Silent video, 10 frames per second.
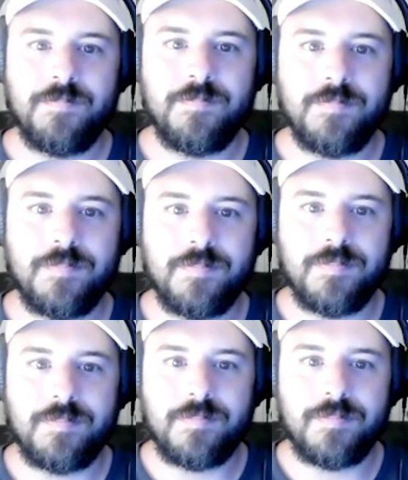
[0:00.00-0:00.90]

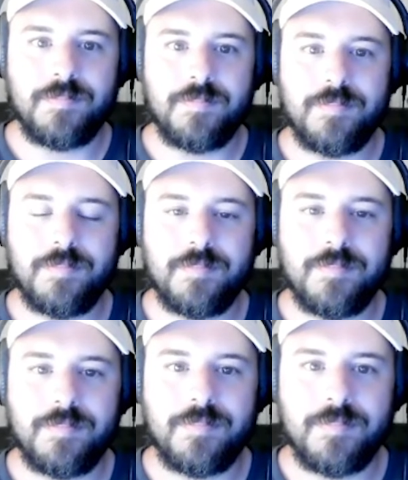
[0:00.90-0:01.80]

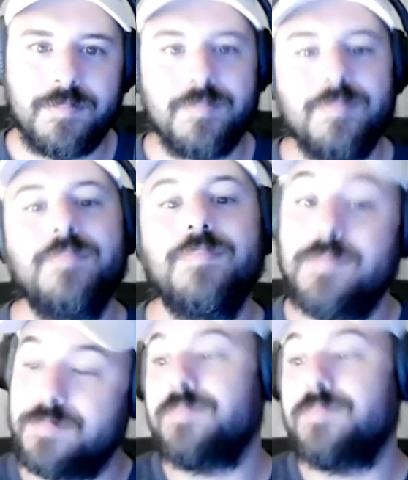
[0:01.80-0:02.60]
No words are spoken by the person on screen.